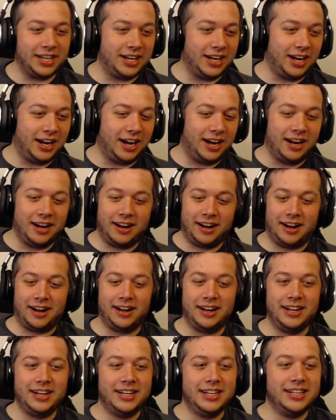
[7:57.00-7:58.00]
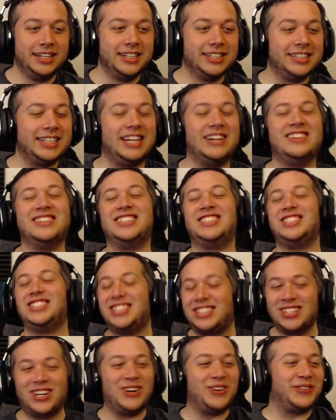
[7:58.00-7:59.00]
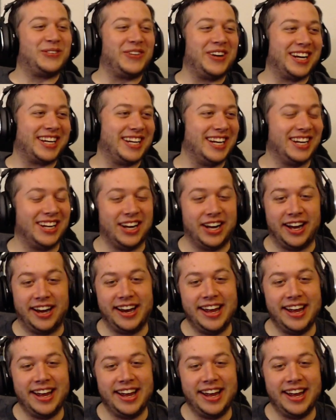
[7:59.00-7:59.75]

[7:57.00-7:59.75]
Oh, that was so freaking good.